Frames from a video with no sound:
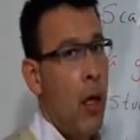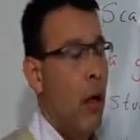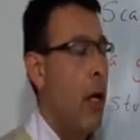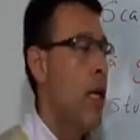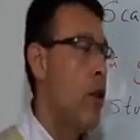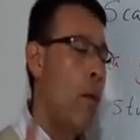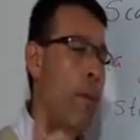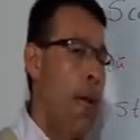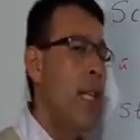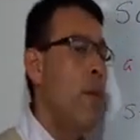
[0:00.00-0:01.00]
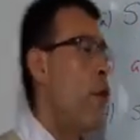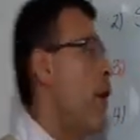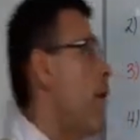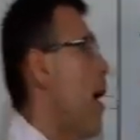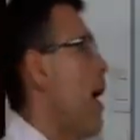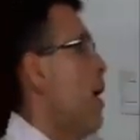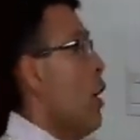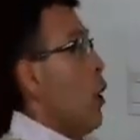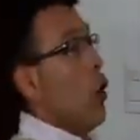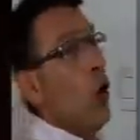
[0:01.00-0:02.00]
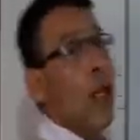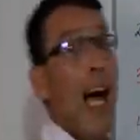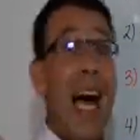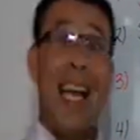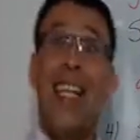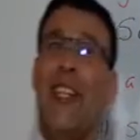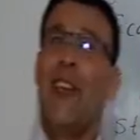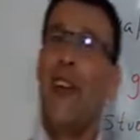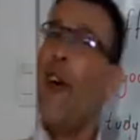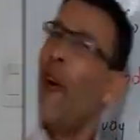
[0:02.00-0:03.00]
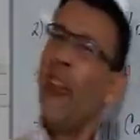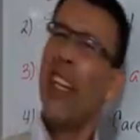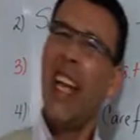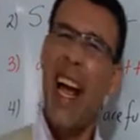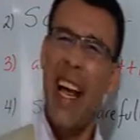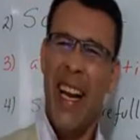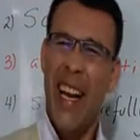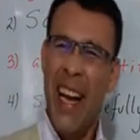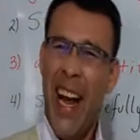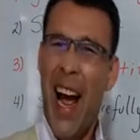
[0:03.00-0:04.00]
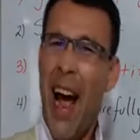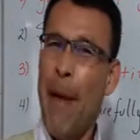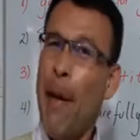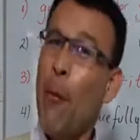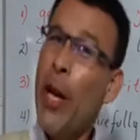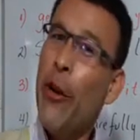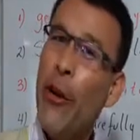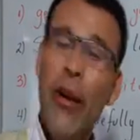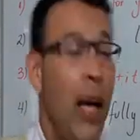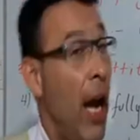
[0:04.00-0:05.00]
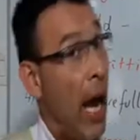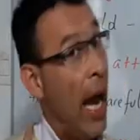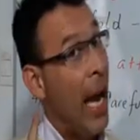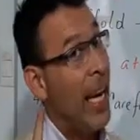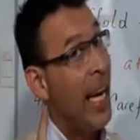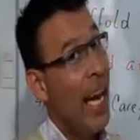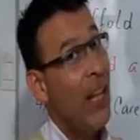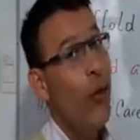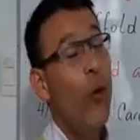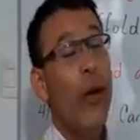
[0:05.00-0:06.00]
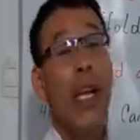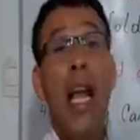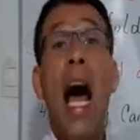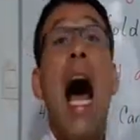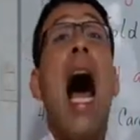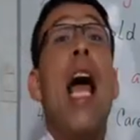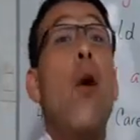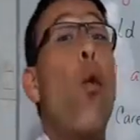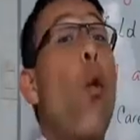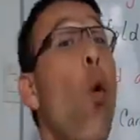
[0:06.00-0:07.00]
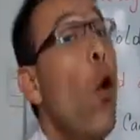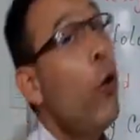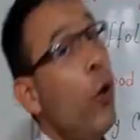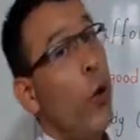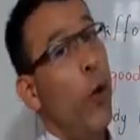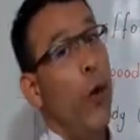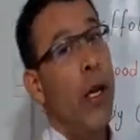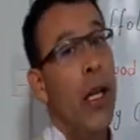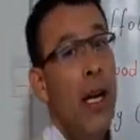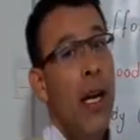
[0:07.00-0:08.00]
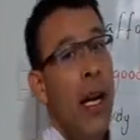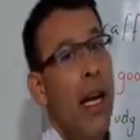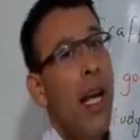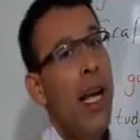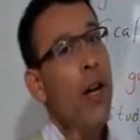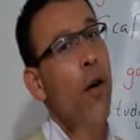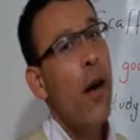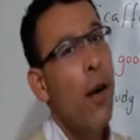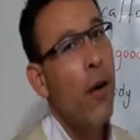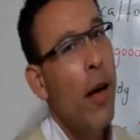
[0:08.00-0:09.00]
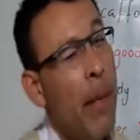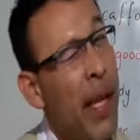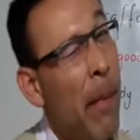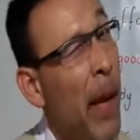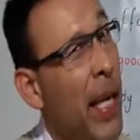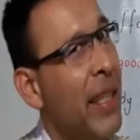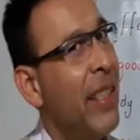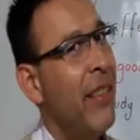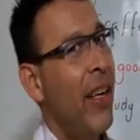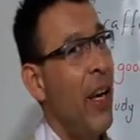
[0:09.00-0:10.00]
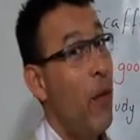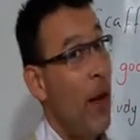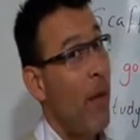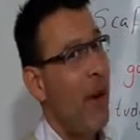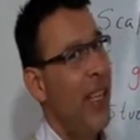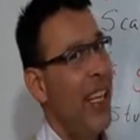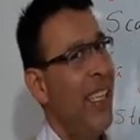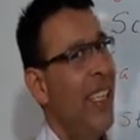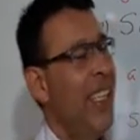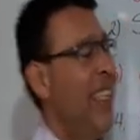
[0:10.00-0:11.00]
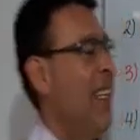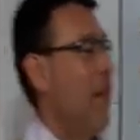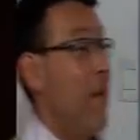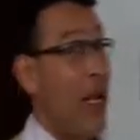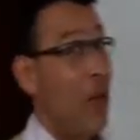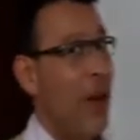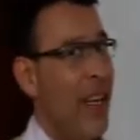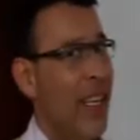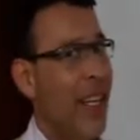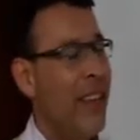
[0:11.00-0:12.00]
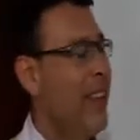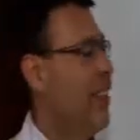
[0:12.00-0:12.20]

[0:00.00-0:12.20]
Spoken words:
Okay, so please bear in mind, good attitude all the time. I'm a winner, I can do it, I want to do it, and I know I'm gonna be the best. Okay, what about that? Much better, no?